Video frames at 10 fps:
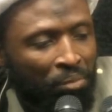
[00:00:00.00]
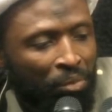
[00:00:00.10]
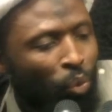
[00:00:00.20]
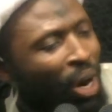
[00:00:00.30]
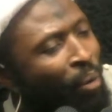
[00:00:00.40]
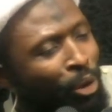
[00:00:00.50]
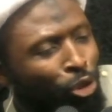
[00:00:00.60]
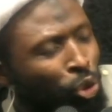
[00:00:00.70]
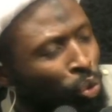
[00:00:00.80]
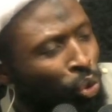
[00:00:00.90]
What are we
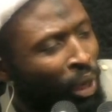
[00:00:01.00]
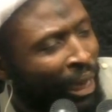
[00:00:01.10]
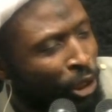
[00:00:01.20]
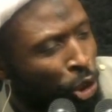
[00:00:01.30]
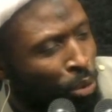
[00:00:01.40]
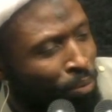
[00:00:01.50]
going to do tonight?